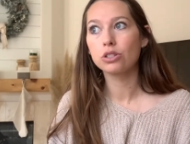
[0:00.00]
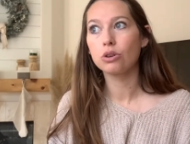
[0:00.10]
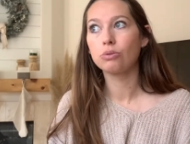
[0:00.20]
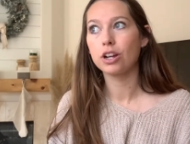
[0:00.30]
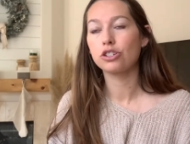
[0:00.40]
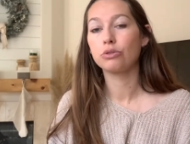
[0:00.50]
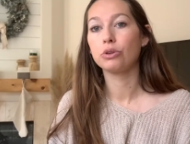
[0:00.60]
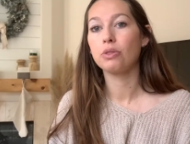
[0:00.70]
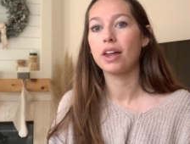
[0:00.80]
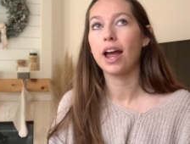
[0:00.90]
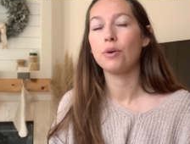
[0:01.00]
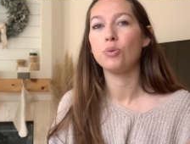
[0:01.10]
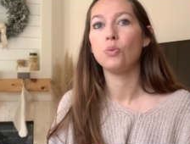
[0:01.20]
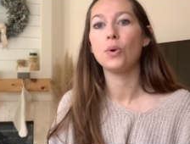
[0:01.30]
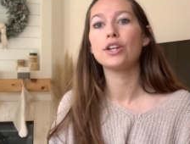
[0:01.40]
rushed through that I
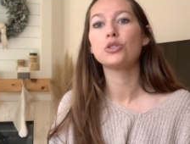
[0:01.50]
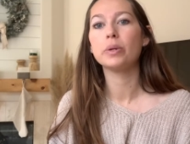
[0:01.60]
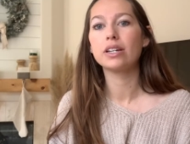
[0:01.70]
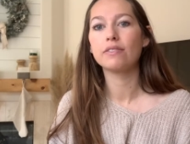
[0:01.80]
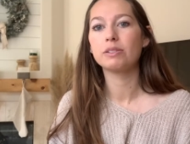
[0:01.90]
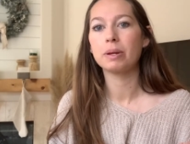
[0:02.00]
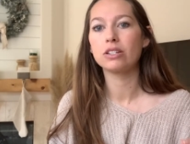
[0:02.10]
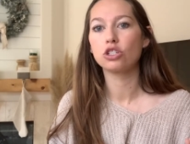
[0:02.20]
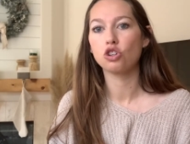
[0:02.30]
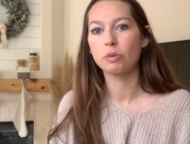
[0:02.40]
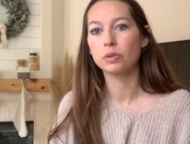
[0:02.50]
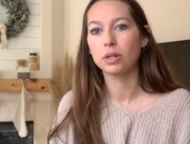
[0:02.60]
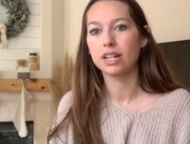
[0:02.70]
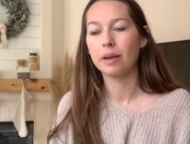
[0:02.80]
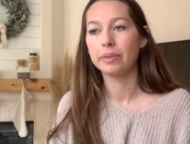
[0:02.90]
wish we could have spent so much more
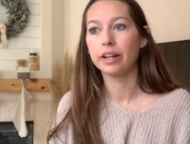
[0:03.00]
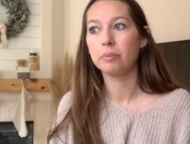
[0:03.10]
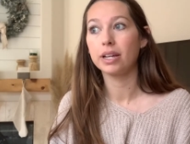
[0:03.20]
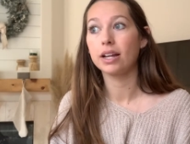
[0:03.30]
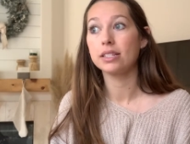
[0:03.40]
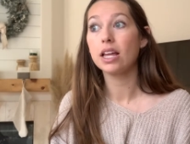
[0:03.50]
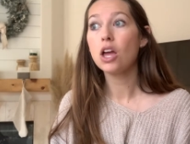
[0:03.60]
time in there because